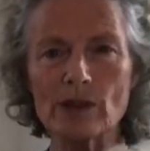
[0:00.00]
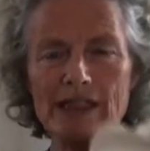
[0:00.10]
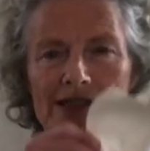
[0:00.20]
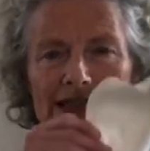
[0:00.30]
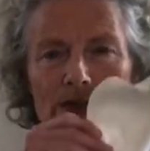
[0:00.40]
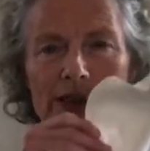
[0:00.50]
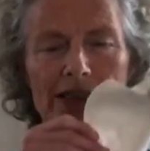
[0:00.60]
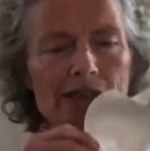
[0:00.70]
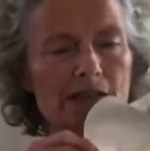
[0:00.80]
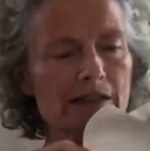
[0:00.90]
is it
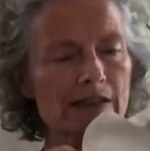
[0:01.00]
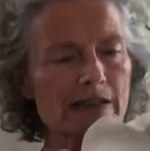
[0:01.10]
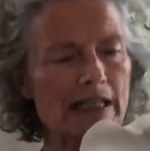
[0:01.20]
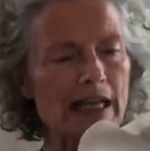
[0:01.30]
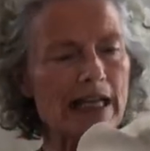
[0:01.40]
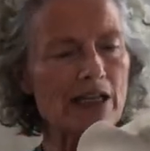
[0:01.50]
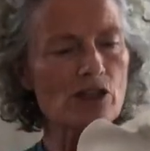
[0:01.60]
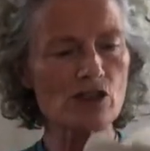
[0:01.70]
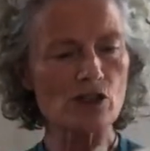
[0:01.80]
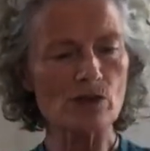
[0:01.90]
will take
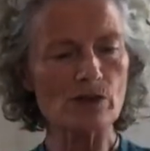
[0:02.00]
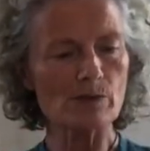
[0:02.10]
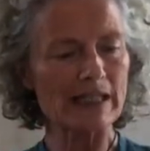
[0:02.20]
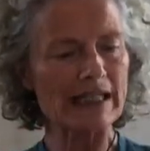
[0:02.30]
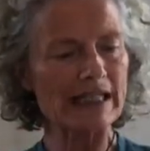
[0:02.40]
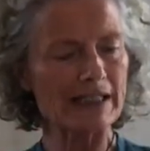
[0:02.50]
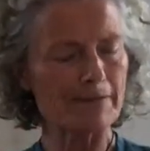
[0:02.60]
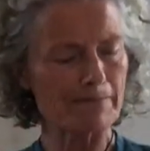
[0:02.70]
your shoulder blade